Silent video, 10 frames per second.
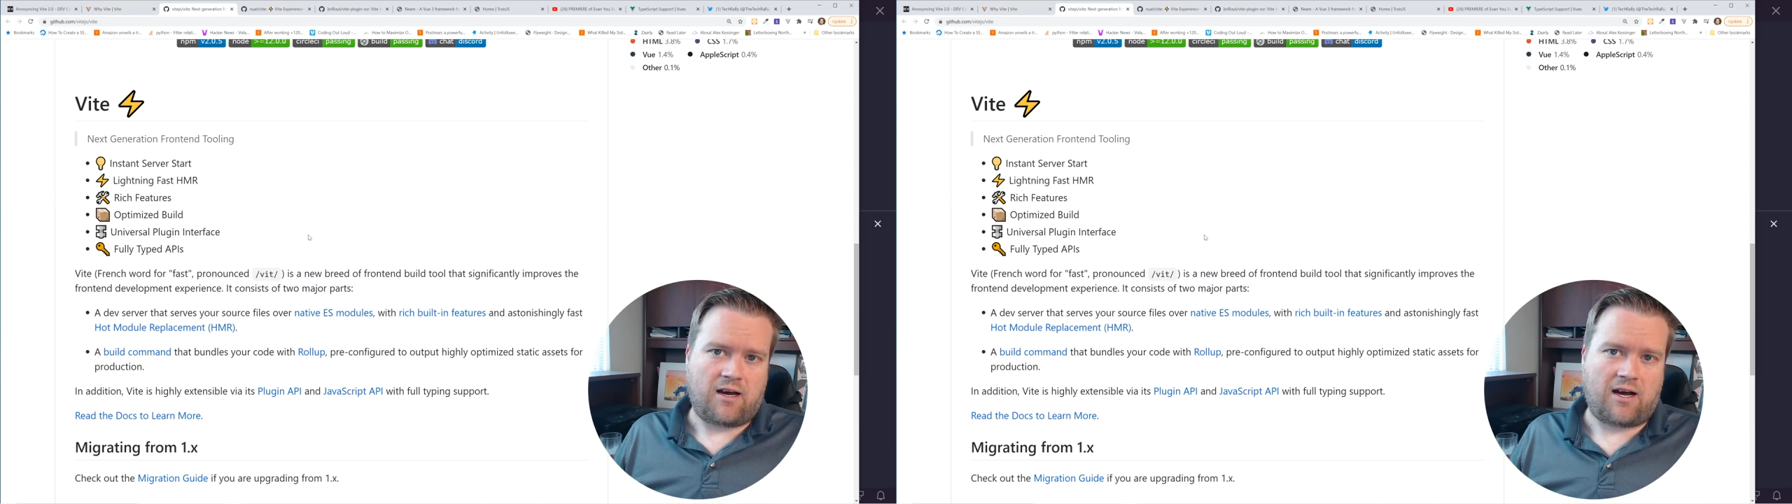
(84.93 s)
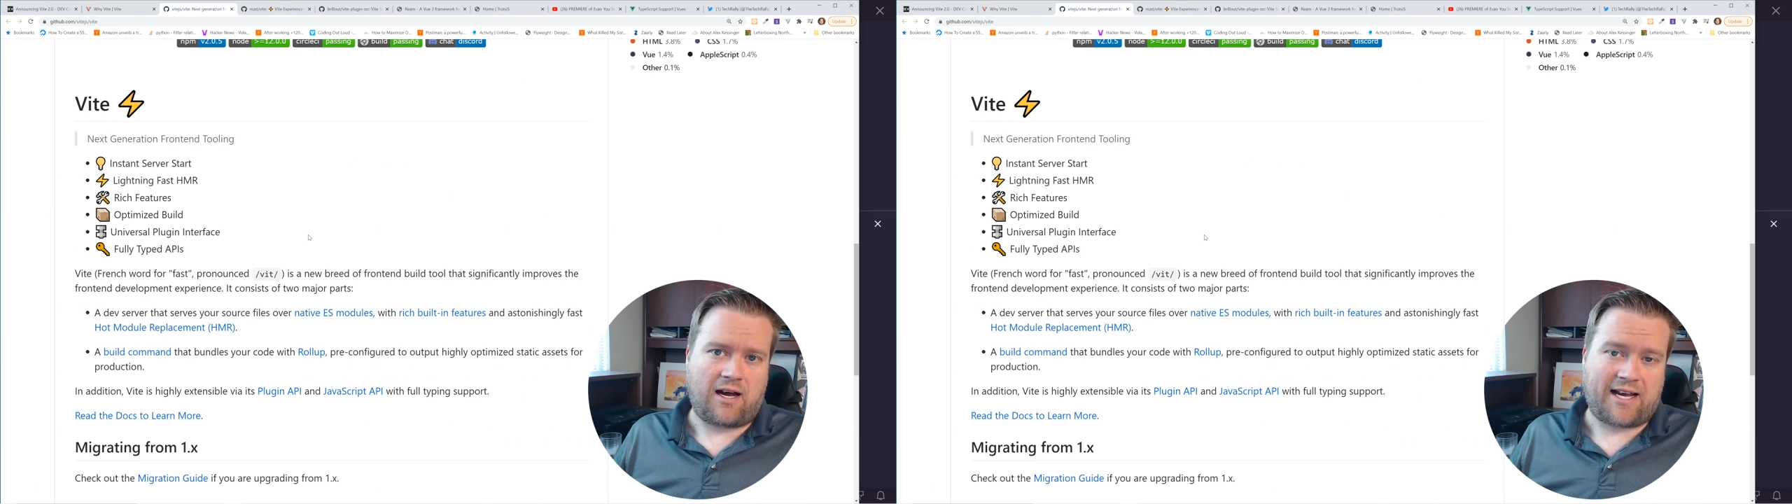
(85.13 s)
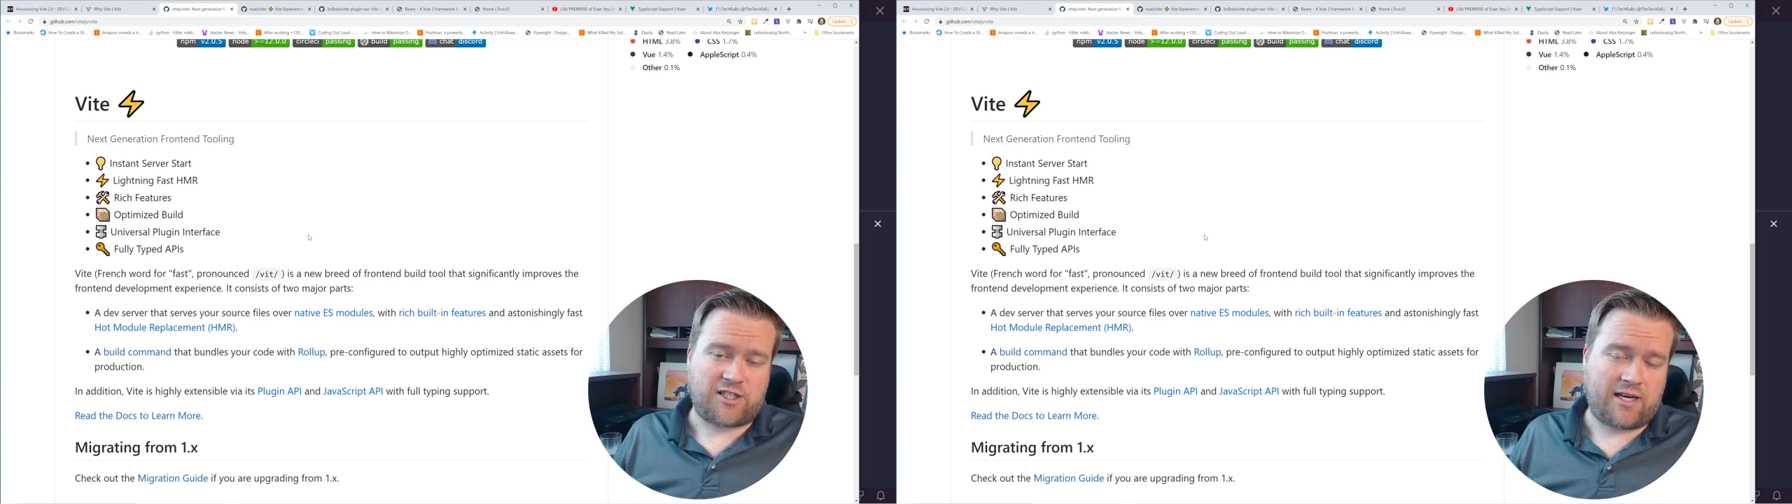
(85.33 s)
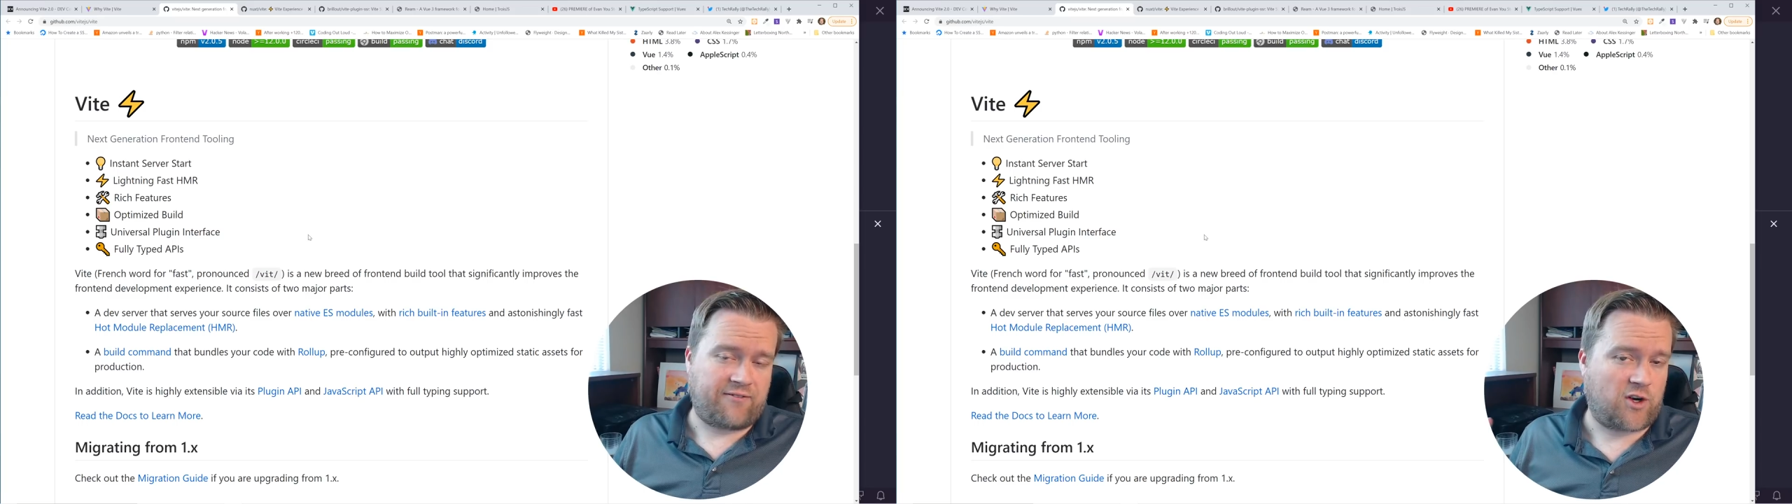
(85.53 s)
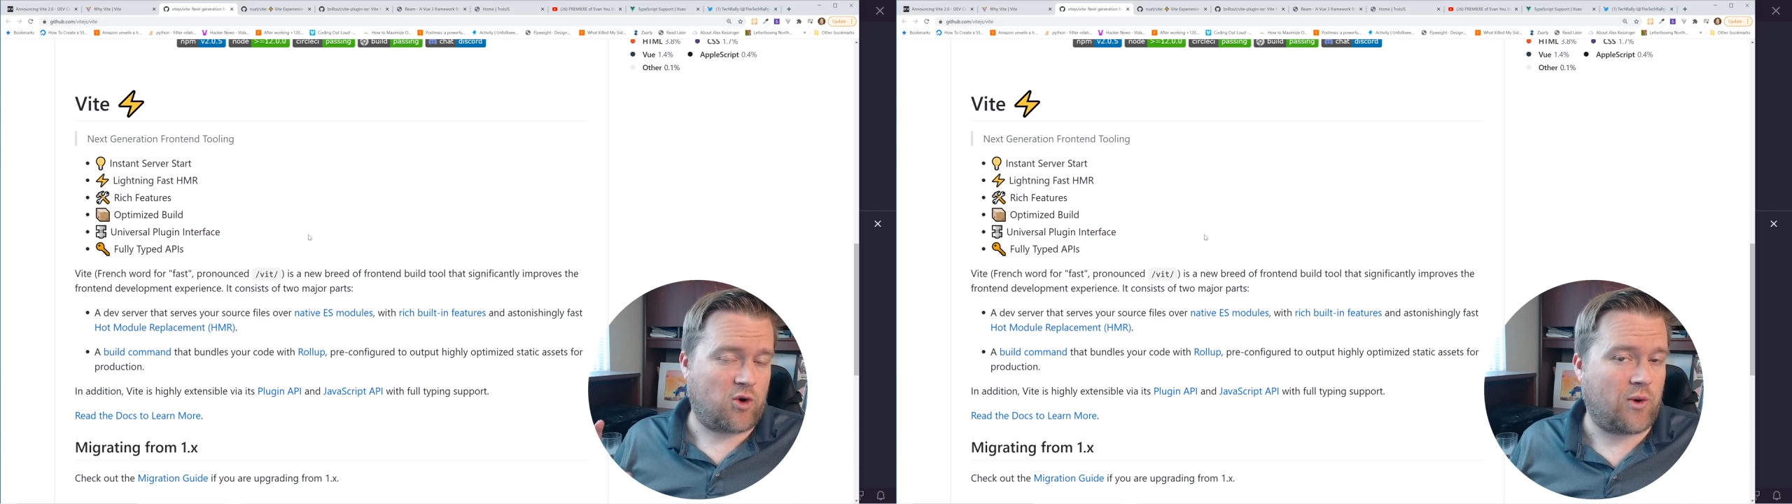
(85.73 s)
uh, actually, I
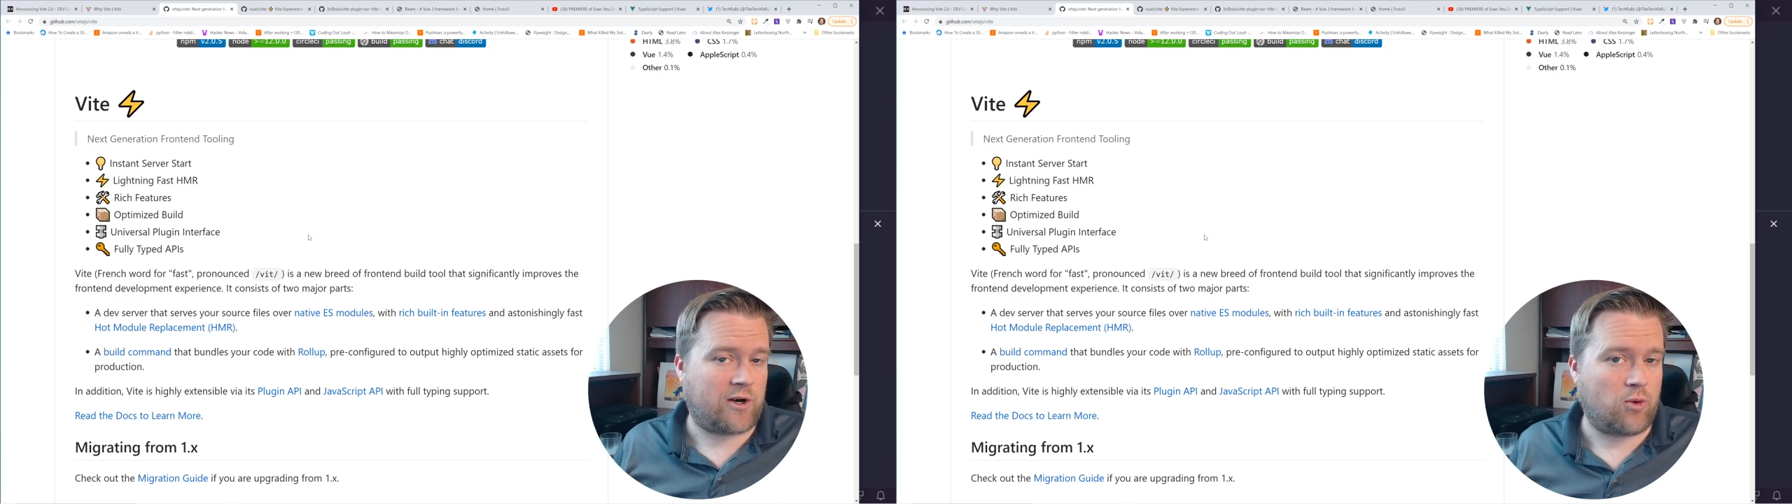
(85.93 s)
have a quick